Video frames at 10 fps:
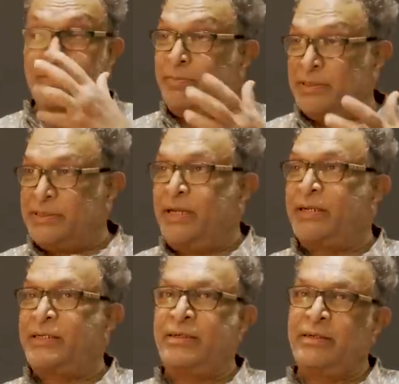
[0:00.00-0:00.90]
become a busy
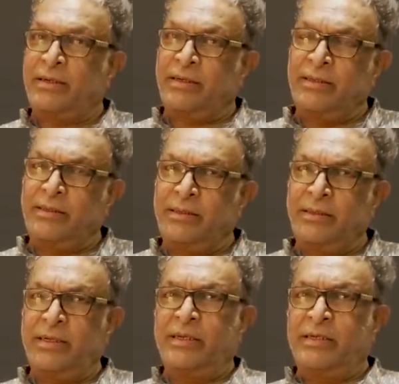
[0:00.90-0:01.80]
actor,
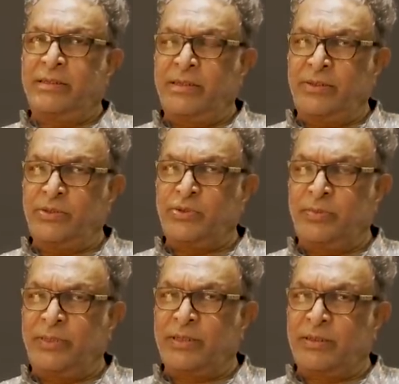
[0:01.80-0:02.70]
there used to be a